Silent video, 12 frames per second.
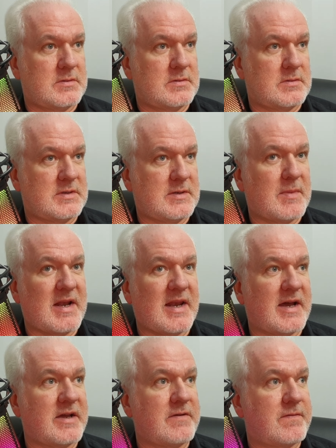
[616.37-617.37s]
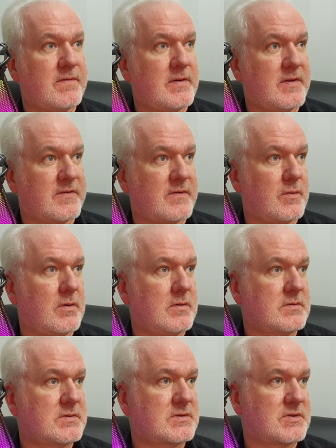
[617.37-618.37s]
in my life and so
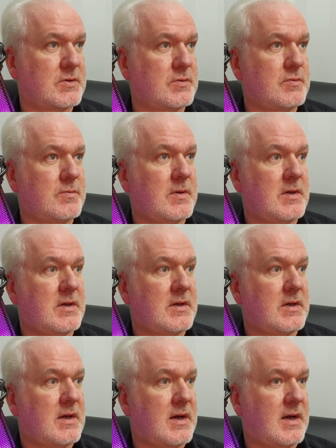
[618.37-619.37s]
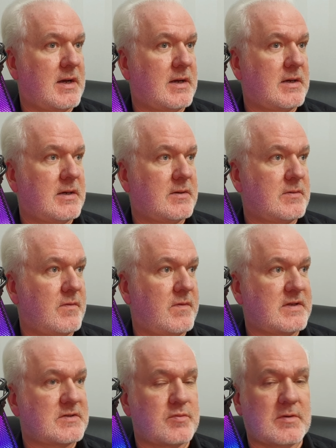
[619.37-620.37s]
on. So
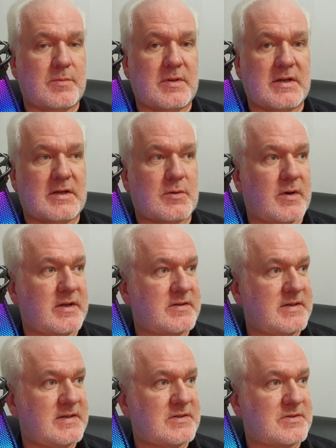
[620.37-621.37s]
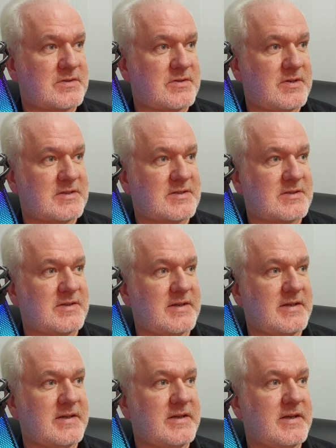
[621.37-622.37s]
this will be quite
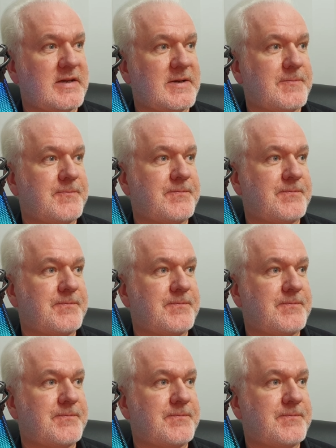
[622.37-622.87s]
interesting